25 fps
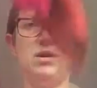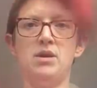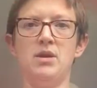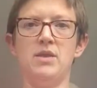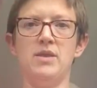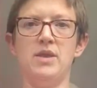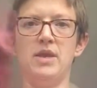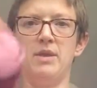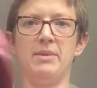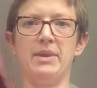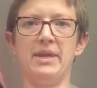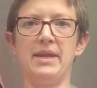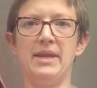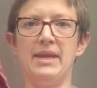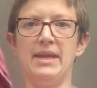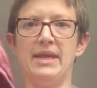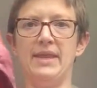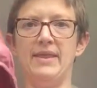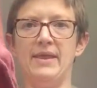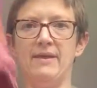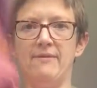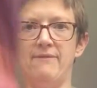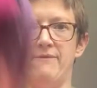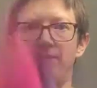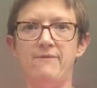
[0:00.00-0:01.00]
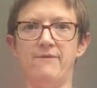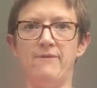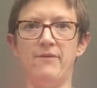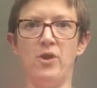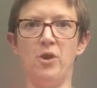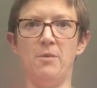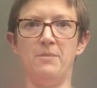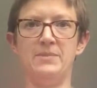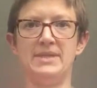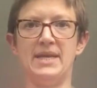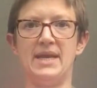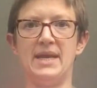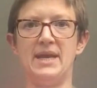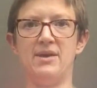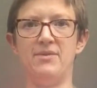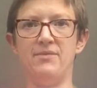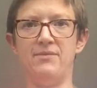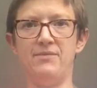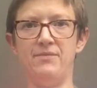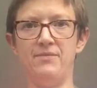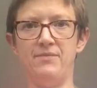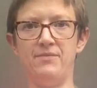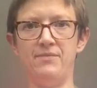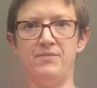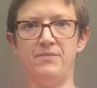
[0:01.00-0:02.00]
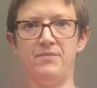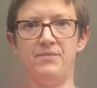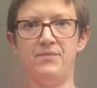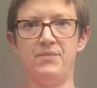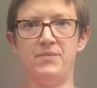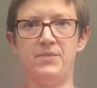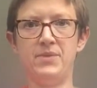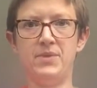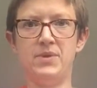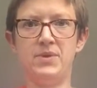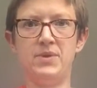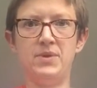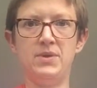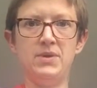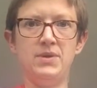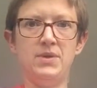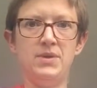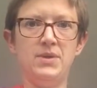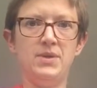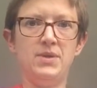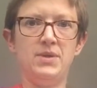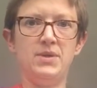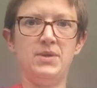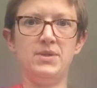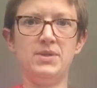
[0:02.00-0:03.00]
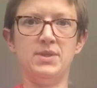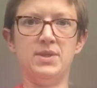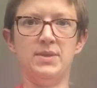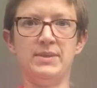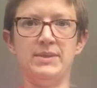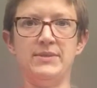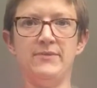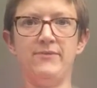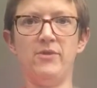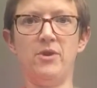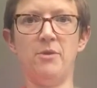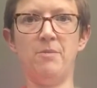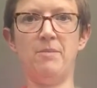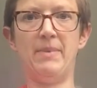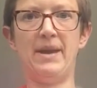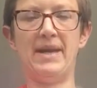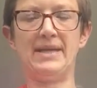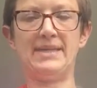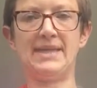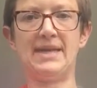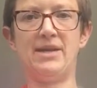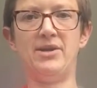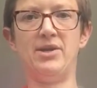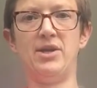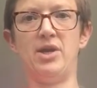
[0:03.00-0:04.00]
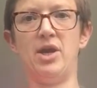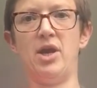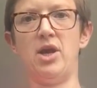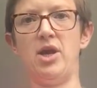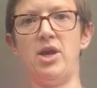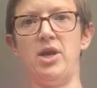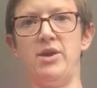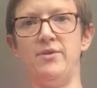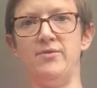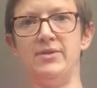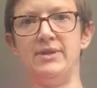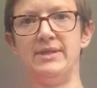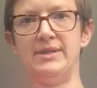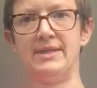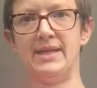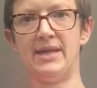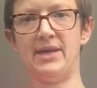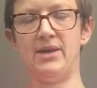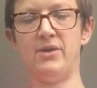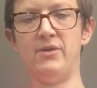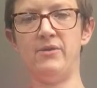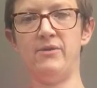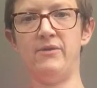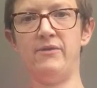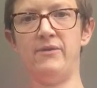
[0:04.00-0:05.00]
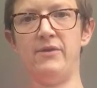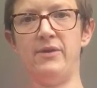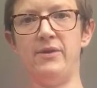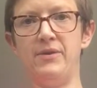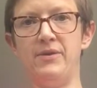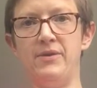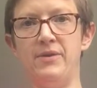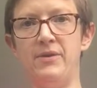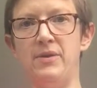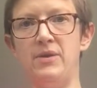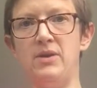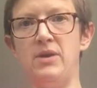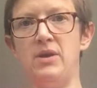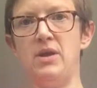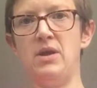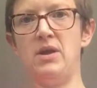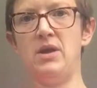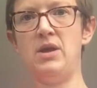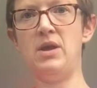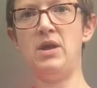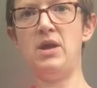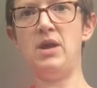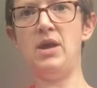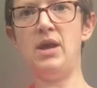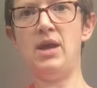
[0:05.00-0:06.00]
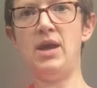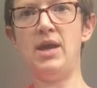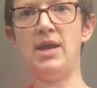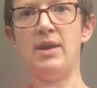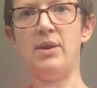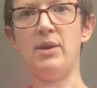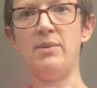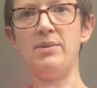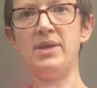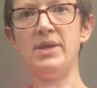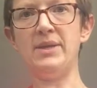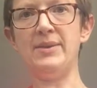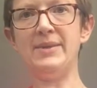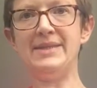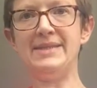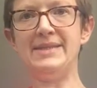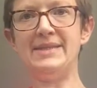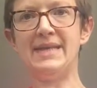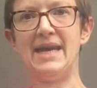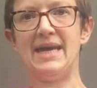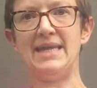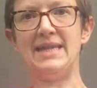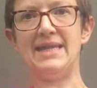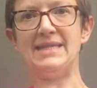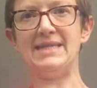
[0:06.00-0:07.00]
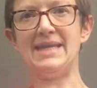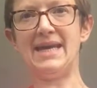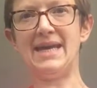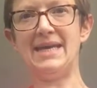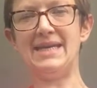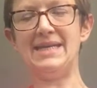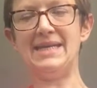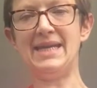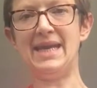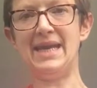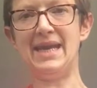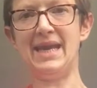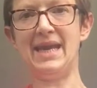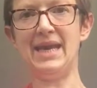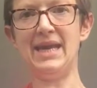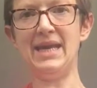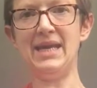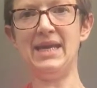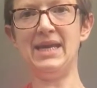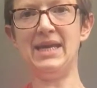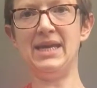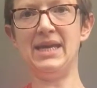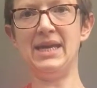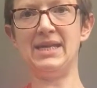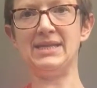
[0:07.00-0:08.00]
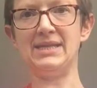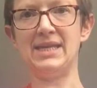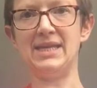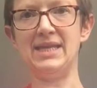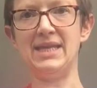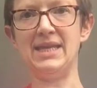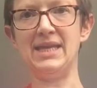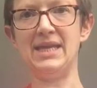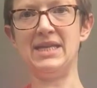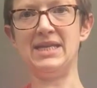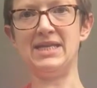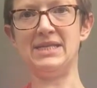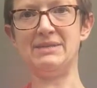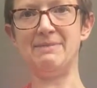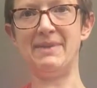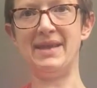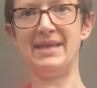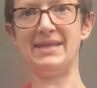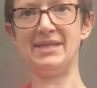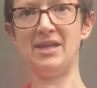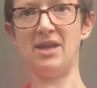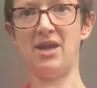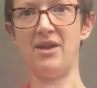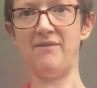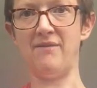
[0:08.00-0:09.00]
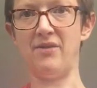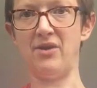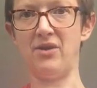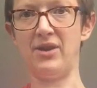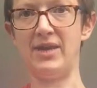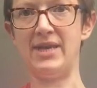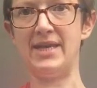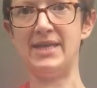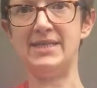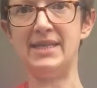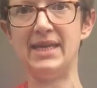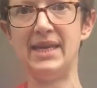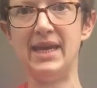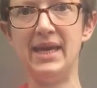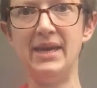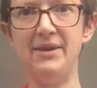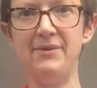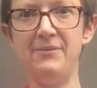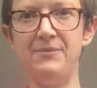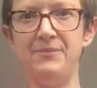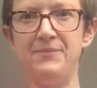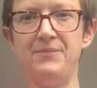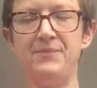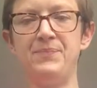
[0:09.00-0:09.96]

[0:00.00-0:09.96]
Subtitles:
And then I'm going to let that flop down, so it's flopped back down over itself. Now I'm going to insert this hand here, because I think it just makes life a lot easier.